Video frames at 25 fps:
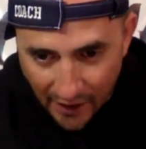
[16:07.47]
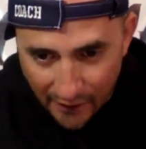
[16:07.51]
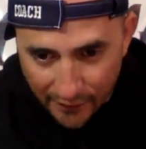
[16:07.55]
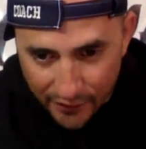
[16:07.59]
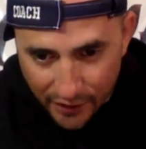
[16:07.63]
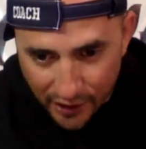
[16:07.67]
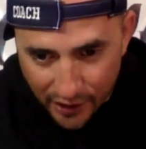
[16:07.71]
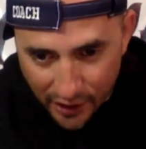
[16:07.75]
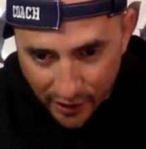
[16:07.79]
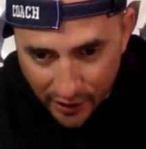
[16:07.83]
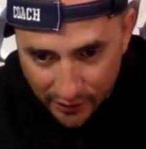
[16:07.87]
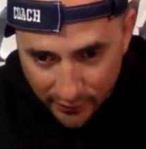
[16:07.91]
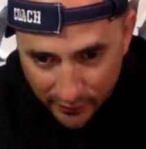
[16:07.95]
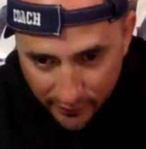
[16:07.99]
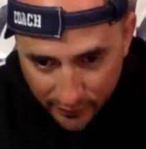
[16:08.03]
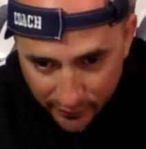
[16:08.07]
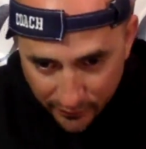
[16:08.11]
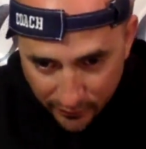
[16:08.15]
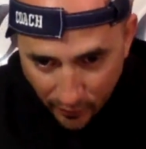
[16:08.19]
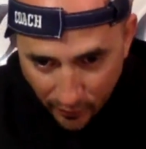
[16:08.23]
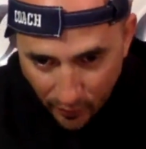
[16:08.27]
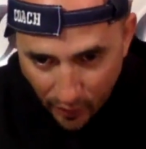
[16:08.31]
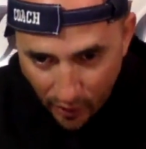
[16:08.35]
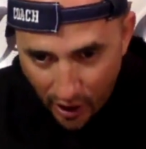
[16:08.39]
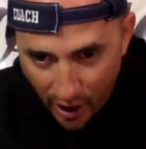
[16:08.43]
I've
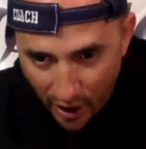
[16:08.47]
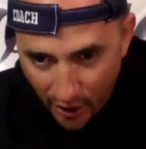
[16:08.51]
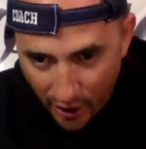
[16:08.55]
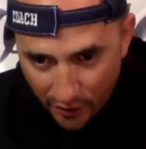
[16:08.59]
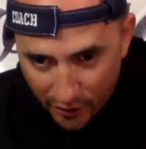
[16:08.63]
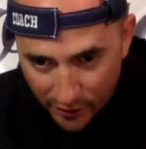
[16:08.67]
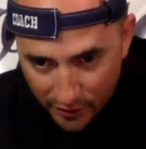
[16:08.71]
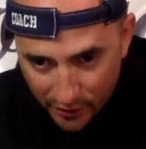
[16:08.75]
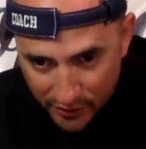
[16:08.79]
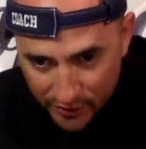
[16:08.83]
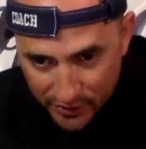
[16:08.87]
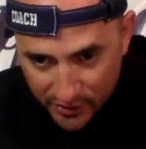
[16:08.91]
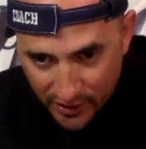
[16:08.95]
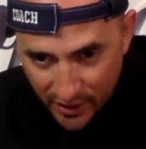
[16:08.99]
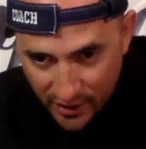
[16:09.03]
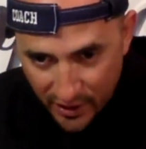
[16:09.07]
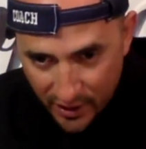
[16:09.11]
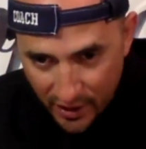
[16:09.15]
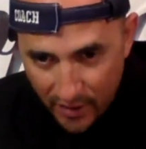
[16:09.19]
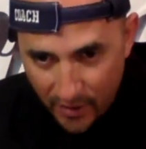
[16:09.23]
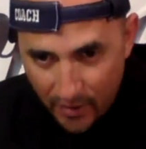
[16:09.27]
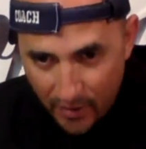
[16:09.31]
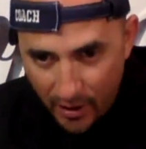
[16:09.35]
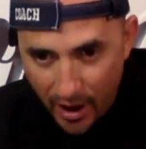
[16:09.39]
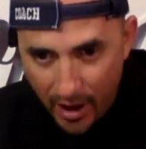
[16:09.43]
done for
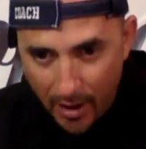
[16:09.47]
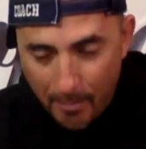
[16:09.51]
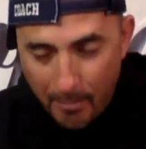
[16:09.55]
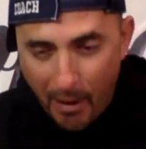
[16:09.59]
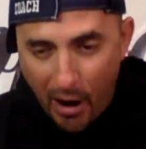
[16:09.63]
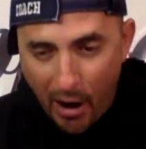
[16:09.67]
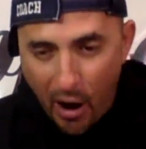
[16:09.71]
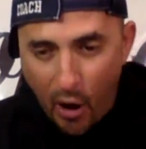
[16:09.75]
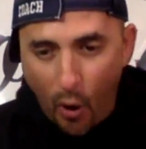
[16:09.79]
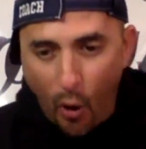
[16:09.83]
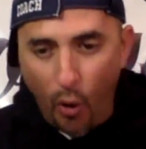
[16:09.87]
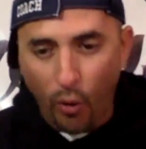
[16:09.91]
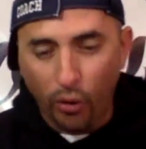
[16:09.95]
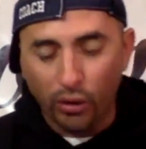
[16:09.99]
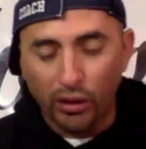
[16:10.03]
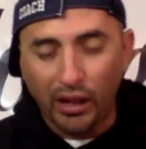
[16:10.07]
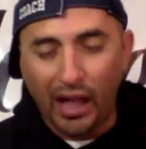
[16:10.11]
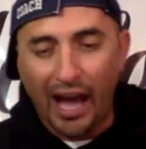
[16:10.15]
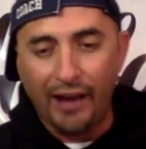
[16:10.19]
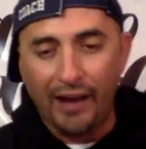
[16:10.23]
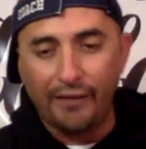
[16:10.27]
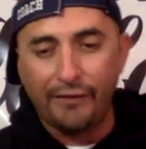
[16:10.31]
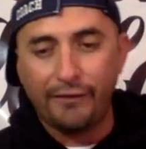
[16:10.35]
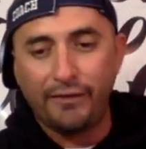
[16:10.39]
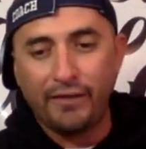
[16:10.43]
others my
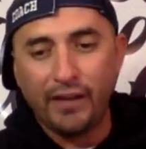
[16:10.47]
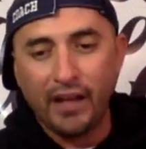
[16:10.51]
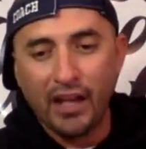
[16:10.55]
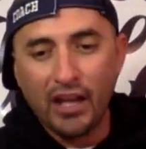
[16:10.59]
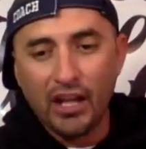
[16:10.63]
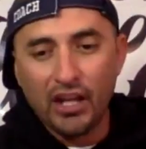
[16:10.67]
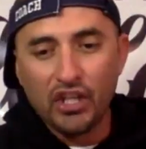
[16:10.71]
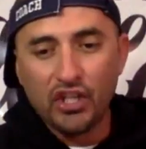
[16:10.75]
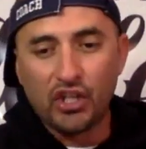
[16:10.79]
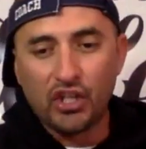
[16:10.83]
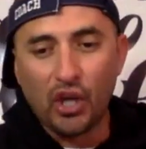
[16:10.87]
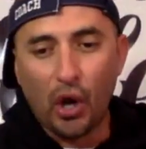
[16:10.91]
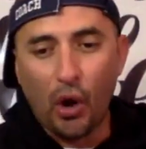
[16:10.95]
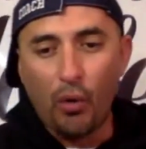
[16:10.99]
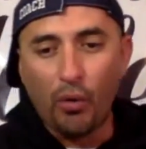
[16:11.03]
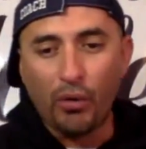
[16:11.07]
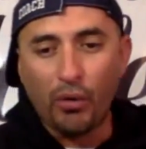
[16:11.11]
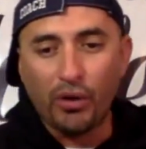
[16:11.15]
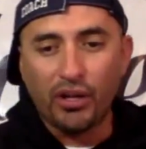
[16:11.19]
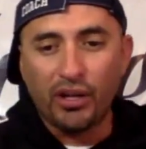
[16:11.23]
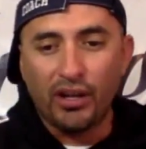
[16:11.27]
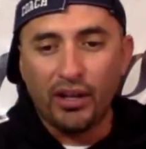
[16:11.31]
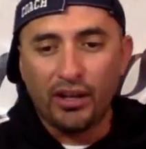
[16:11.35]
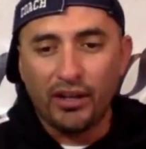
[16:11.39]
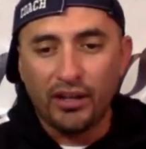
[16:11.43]
whole life.
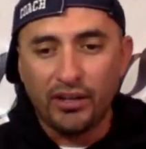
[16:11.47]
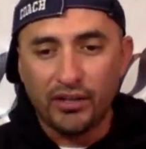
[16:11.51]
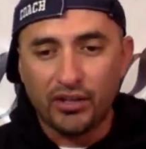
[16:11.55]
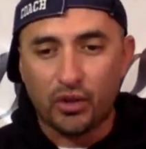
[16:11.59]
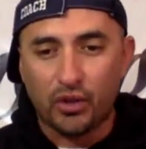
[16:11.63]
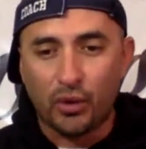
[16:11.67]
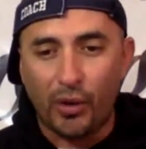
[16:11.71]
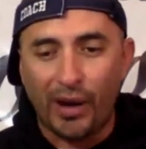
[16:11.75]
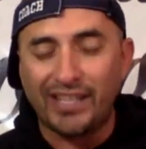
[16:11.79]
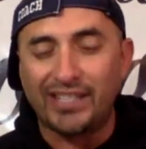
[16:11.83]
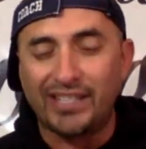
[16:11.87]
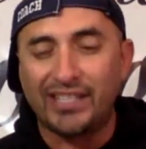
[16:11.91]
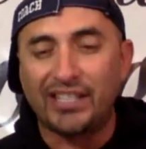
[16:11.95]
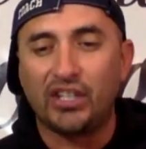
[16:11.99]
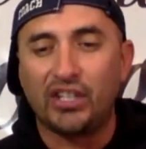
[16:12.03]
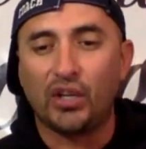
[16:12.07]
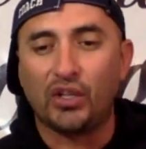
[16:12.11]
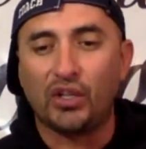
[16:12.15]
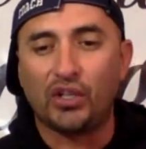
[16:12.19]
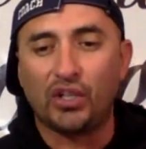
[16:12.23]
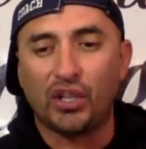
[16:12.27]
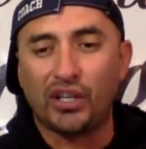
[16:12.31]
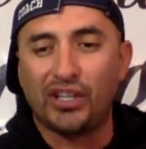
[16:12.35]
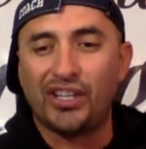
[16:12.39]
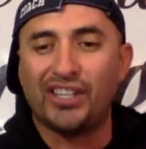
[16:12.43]
So,
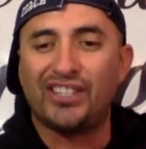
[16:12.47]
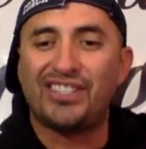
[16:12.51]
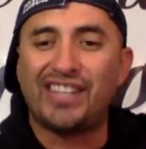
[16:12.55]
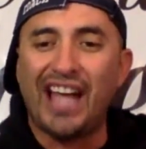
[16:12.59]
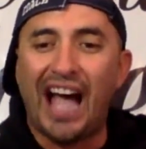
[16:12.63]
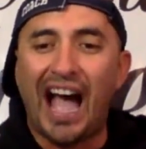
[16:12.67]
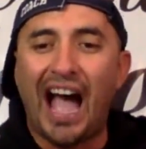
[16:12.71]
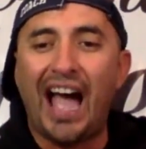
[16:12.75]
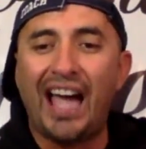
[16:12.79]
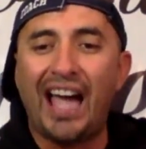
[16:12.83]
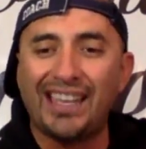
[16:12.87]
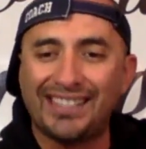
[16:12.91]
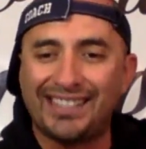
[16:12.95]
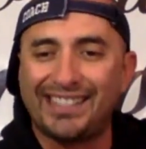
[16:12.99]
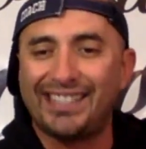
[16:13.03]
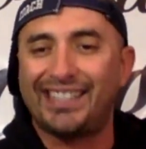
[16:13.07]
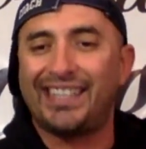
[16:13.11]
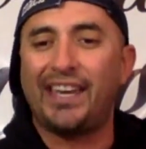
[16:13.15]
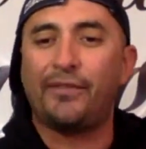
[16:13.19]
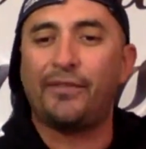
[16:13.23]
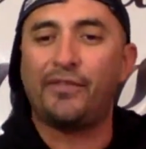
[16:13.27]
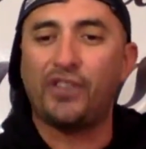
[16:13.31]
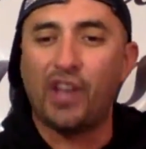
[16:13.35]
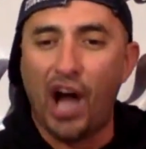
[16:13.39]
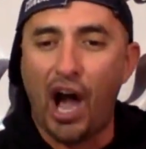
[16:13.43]
Tracy, your
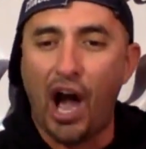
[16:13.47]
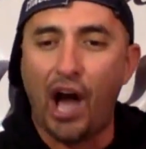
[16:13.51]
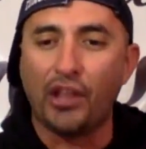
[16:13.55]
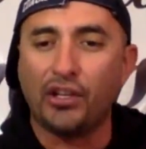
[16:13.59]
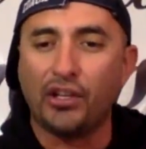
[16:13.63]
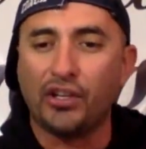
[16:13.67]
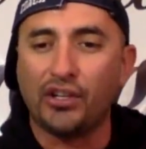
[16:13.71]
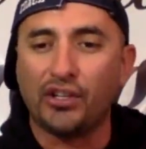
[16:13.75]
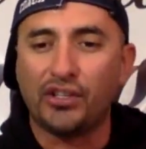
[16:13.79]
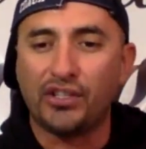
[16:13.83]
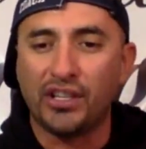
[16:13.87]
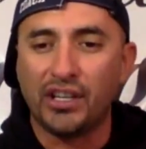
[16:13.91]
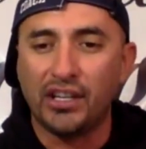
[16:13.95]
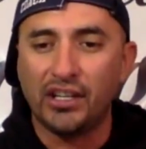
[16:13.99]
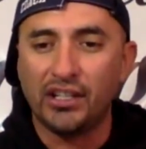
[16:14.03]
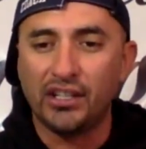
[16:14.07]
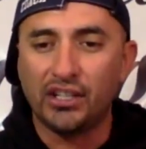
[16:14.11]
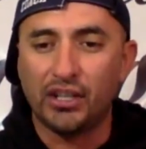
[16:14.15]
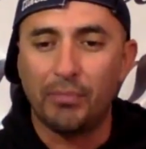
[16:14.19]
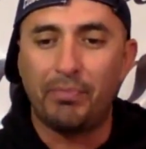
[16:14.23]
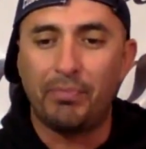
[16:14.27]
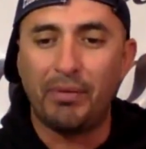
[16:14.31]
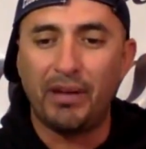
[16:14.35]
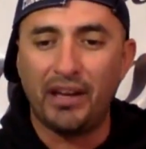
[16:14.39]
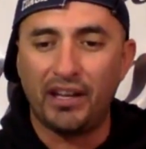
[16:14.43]
desire is to give to
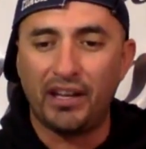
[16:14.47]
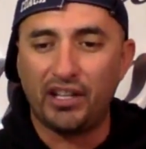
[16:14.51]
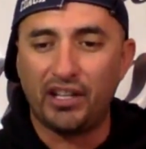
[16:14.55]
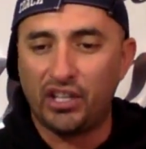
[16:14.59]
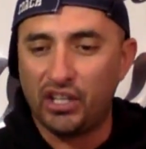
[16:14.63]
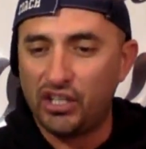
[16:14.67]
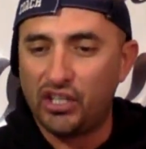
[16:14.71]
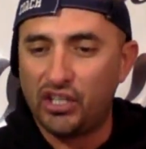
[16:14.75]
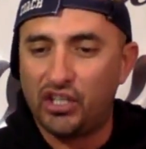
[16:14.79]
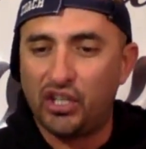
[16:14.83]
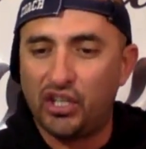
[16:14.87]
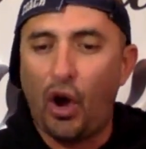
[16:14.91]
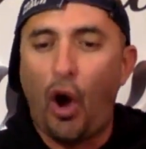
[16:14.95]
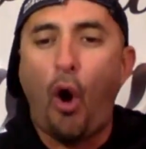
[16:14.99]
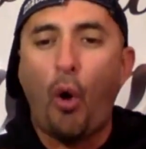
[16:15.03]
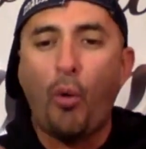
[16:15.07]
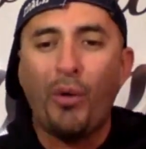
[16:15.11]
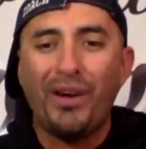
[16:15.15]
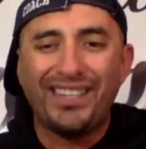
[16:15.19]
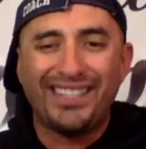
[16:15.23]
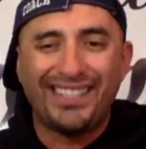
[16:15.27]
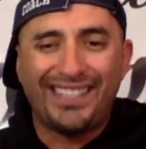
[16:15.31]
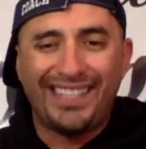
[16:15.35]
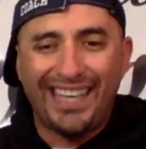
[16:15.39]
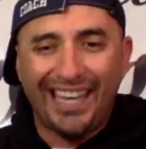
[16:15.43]
others,
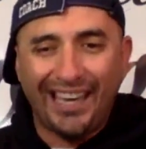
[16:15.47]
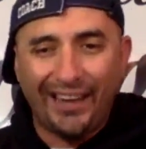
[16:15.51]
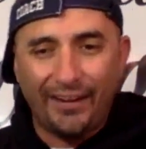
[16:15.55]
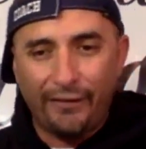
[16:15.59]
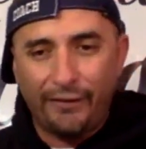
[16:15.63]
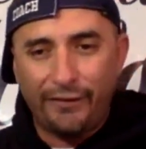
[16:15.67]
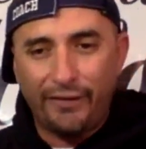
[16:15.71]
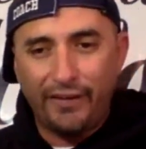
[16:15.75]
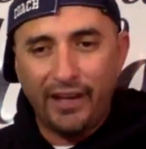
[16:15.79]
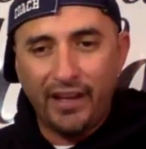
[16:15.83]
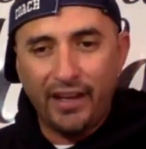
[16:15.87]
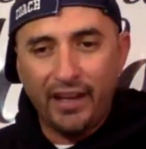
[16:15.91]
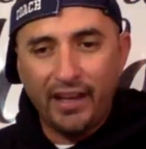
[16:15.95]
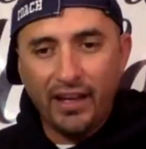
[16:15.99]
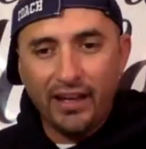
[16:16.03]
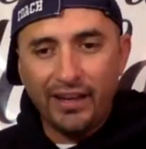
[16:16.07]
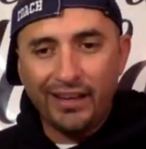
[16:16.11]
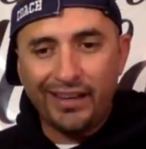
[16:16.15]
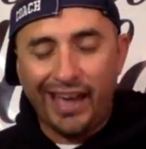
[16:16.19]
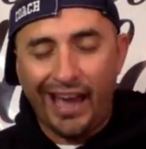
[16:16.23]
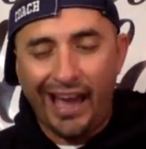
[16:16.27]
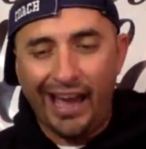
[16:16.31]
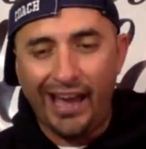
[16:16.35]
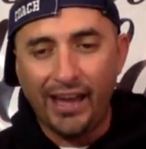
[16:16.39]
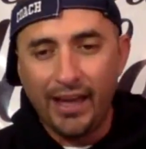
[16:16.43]
to always give.
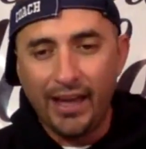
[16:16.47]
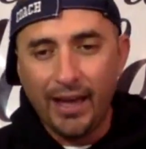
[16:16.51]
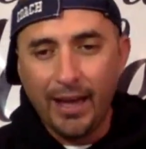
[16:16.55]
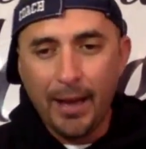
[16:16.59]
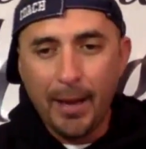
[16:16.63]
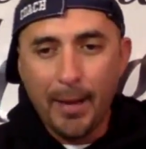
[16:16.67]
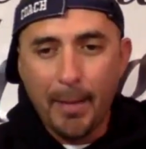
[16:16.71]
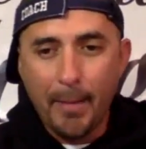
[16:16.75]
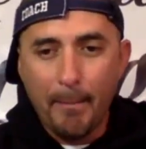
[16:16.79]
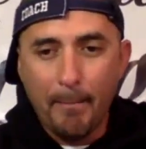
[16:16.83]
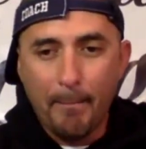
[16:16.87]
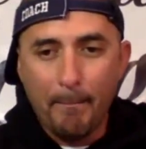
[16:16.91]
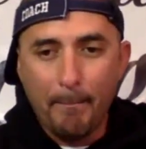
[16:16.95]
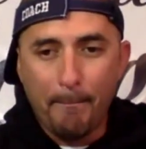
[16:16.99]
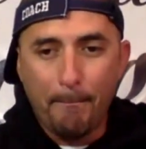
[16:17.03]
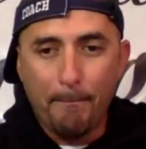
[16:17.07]
Okay.